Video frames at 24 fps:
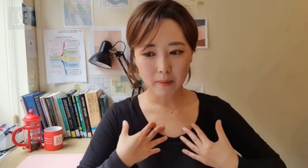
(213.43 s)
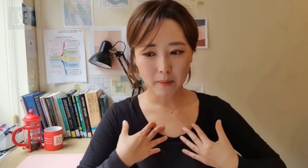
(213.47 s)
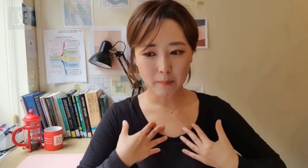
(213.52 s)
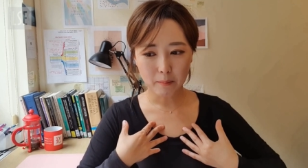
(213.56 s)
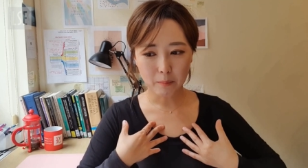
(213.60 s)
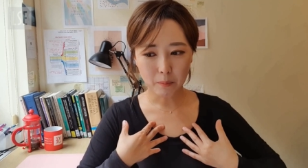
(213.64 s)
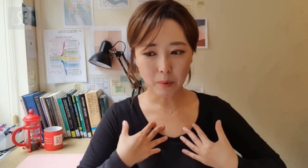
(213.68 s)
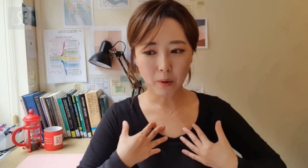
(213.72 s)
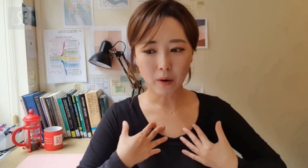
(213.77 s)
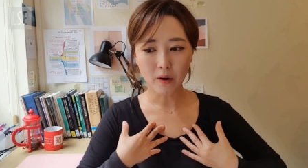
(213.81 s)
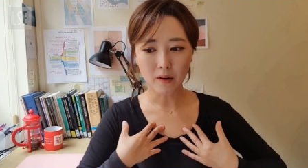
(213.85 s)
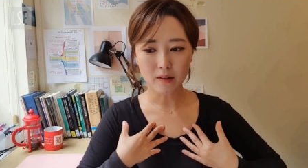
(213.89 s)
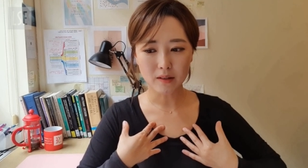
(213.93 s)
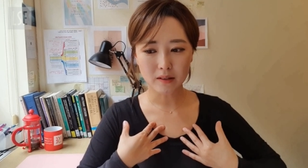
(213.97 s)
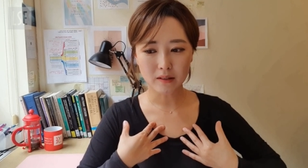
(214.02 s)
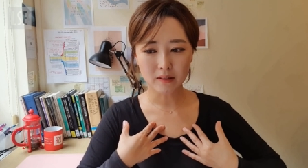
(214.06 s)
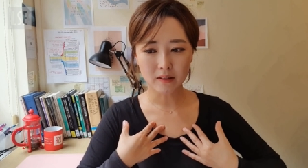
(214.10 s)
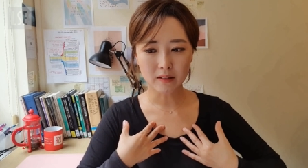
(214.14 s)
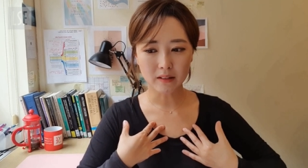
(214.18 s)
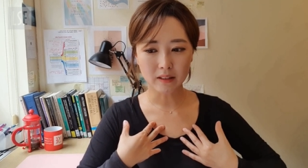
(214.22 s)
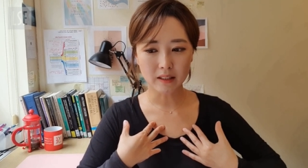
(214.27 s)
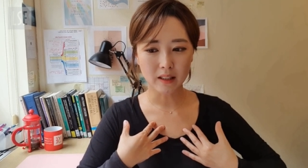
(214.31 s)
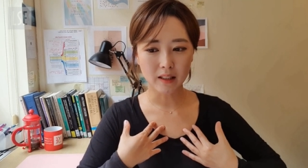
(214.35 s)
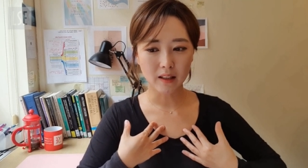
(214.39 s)

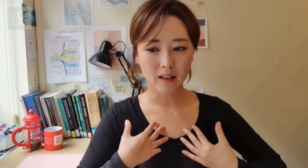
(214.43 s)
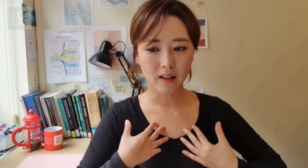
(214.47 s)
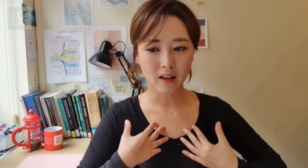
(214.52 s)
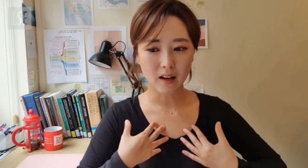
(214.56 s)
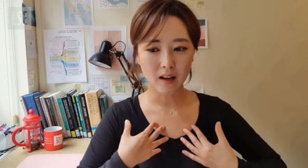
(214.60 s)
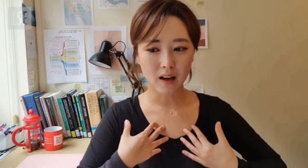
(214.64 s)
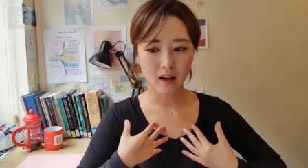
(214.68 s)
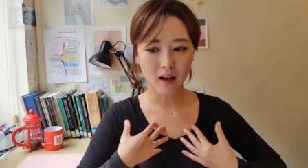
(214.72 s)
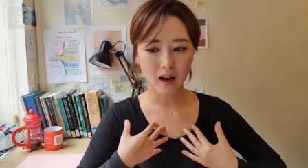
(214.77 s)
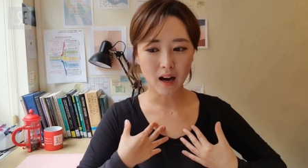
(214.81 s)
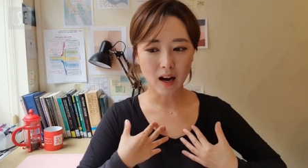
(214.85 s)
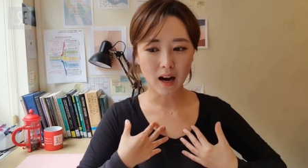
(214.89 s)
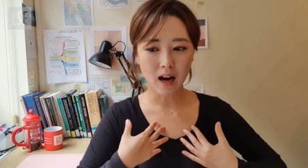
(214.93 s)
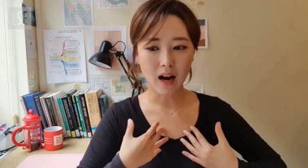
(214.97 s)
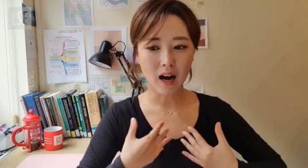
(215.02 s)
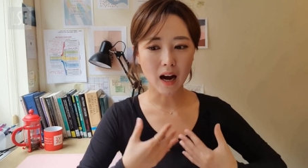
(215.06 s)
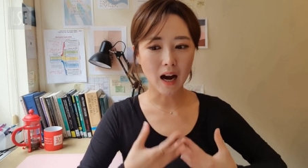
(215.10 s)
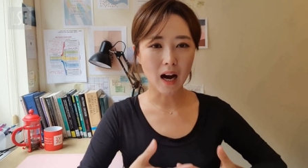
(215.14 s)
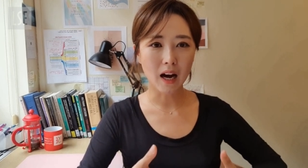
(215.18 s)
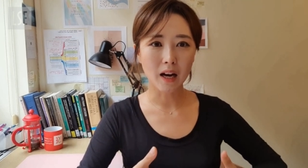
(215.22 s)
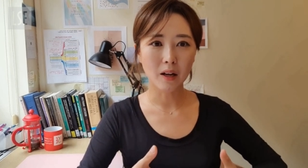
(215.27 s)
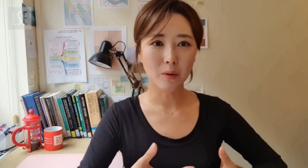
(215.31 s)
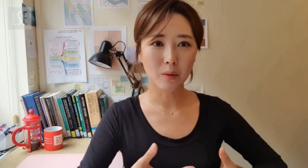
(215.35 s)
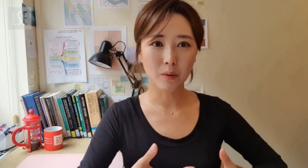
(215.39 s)
personally,
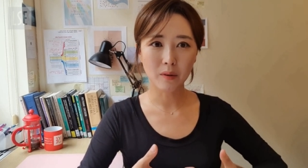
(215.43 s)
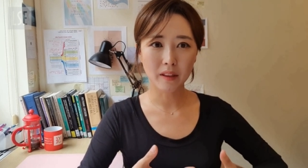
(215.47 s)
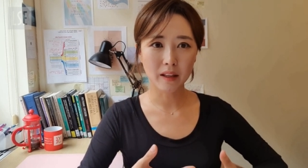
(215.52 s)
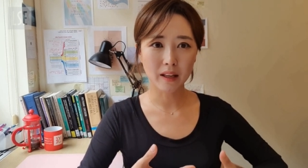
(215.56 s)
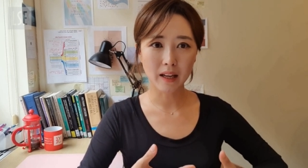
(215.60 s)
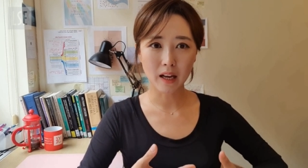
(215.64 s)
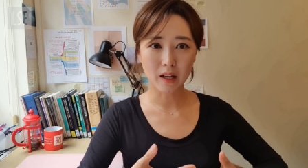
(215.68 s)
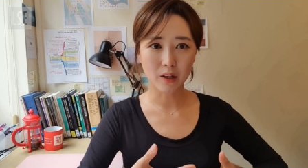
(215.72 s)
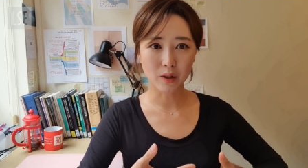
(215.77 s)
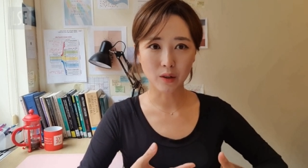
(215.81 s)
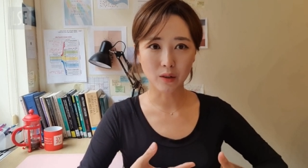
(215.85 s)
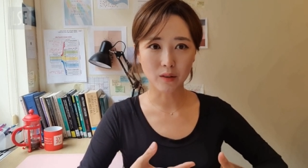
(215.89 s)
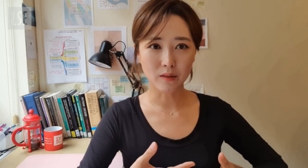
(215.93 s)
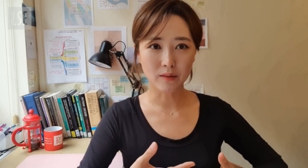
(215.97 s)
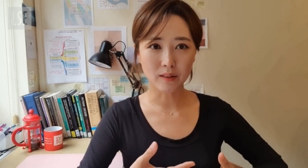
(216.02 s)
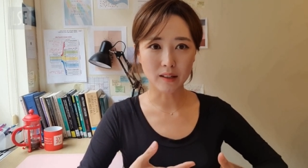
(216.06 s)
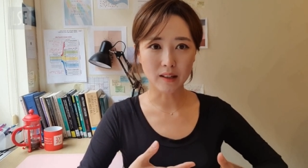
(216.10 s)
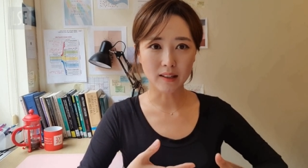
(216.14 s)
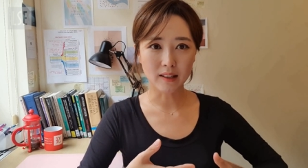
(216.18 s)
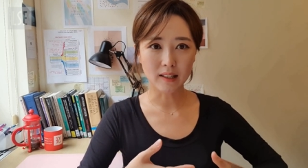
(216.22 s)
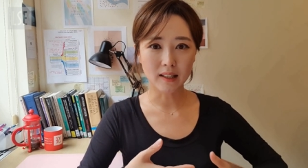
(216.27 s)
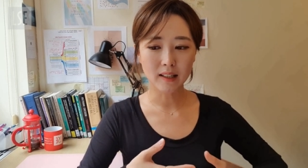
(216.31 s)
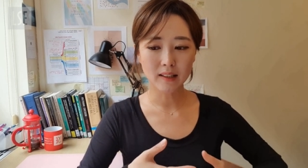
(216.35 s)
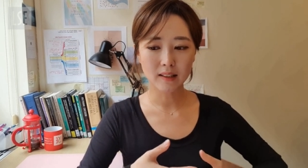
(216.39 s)
I don't think I could have
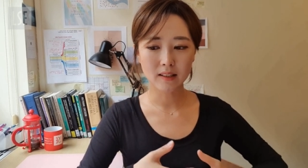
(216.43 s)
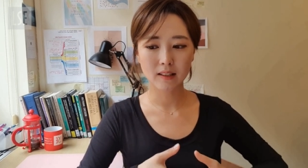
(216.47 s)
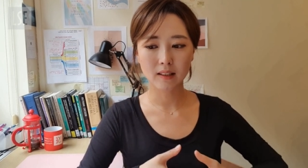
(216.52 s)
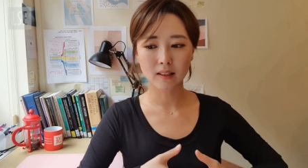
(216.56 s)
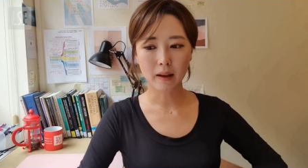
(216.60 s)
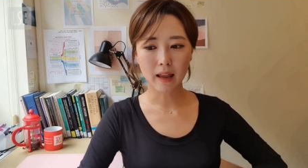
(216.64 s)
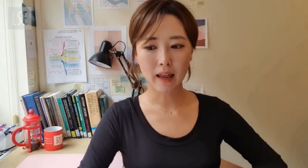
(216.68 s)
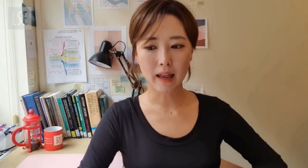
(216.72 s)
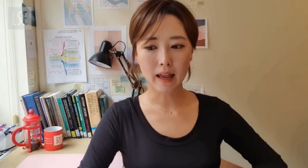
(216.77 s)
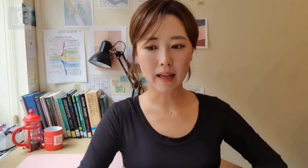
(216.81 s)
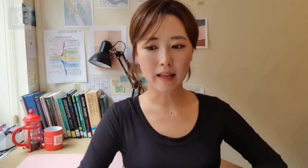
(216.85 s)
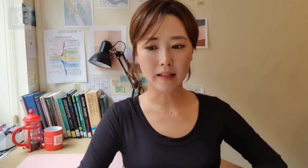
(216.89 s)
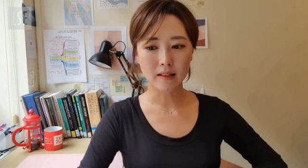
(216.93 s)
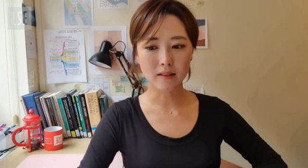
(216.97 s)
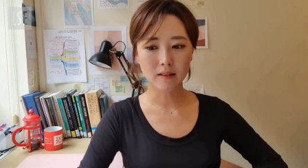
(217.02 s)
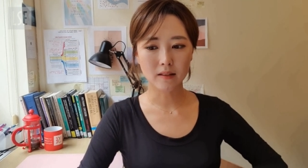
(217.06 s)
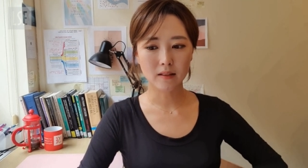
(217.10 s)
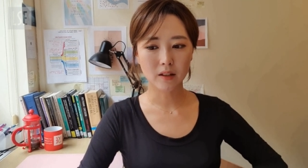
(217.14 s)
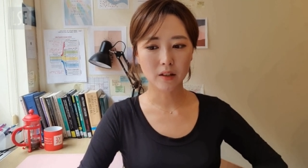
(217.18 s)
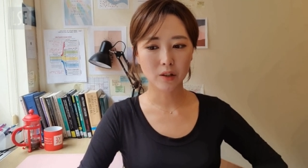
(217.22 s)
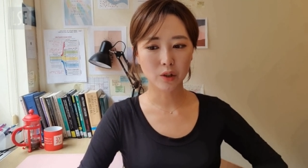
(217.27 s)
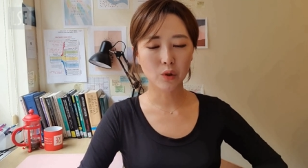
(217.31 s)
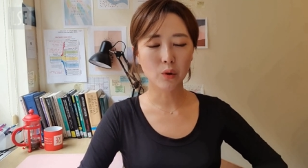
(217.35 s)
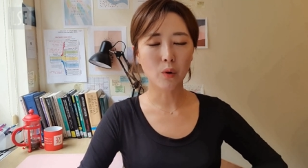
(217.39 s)
done it. And
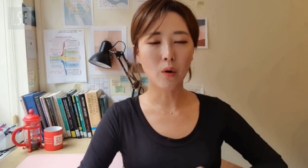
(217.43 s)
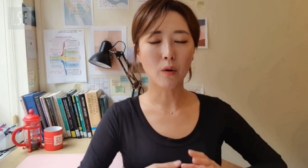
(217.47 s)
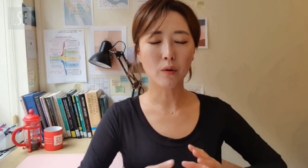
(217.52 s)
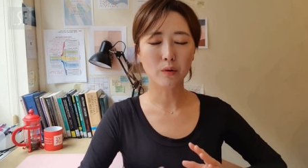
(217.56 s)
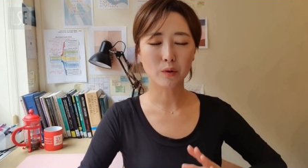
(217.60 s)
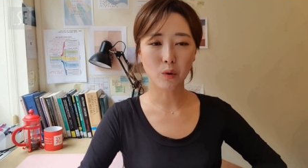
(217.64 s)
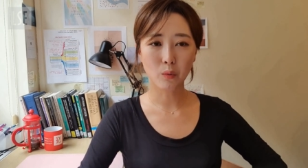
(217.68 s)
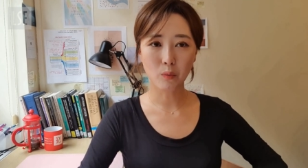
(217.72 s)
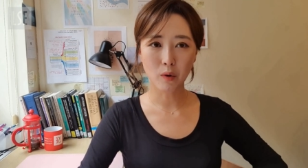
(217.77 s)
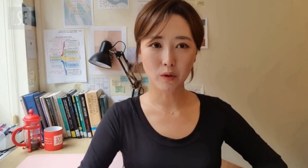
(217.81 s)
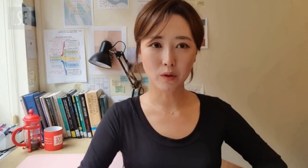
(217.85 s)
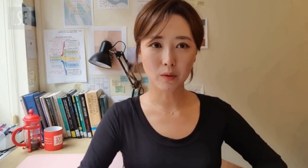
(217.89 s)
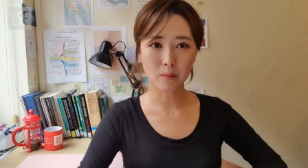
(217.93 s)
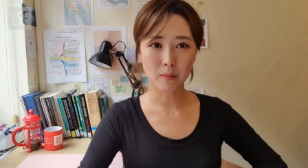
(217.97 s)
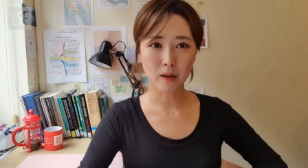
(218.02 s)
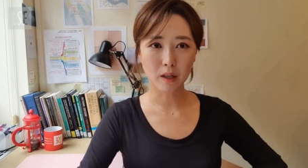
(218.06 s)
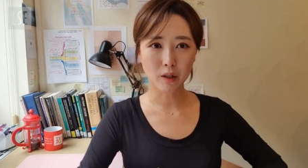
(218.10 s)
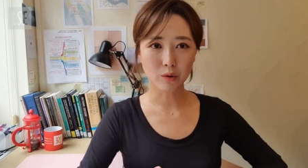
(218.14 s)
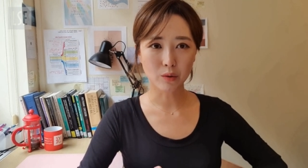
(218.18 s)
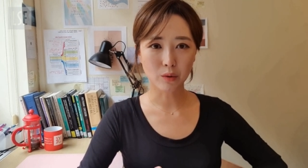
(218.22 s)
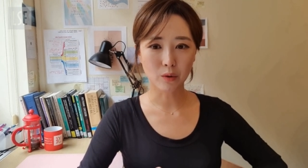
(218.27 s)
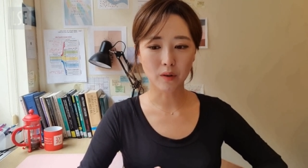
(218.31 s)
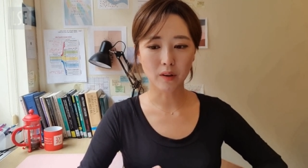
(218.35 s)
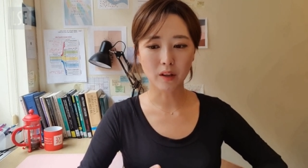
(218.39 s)
you also want to make
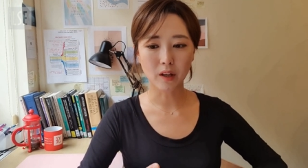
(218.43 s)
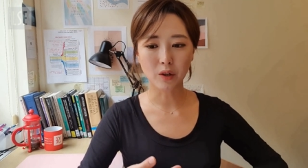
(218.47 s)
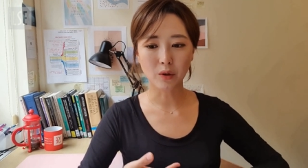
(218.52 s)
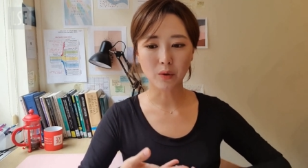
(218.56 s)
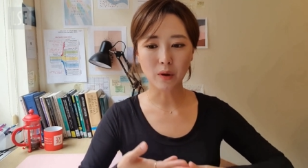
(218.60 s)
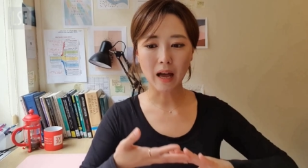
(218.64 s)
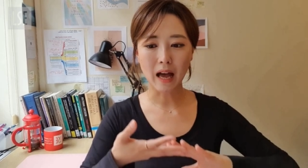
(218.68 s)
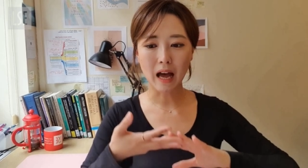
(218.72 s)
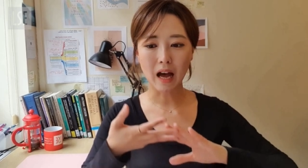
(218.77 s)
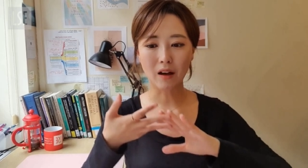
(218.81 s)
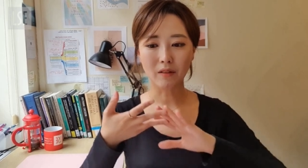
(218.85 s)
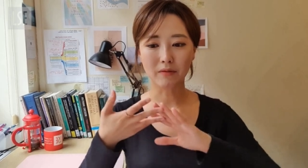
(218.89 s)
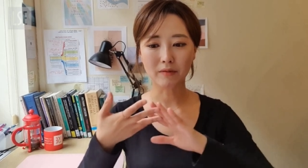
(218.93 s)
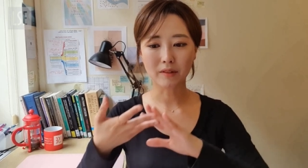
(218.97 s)
sure that you have